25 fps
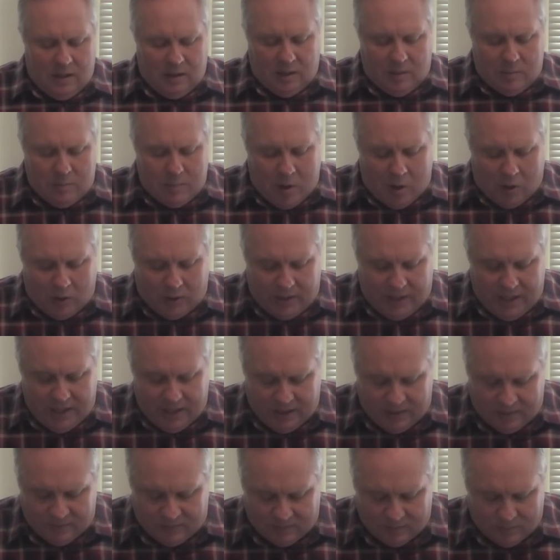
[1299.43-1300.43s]

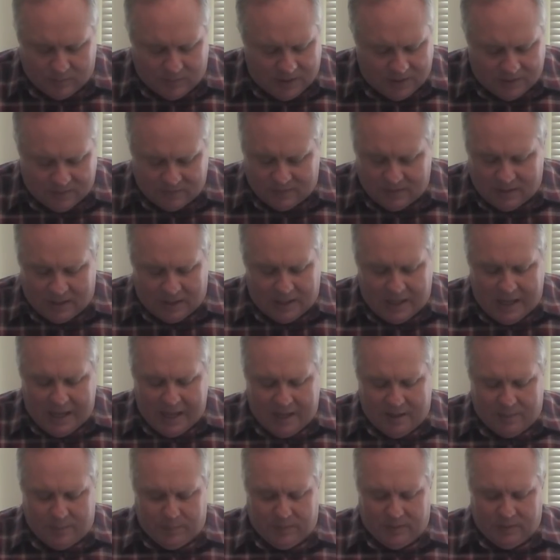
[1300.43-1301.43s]
Lamarckianism does not
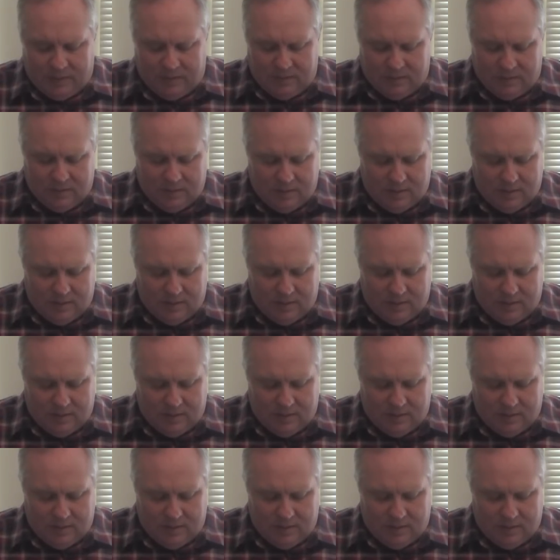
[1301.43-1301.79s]
happen.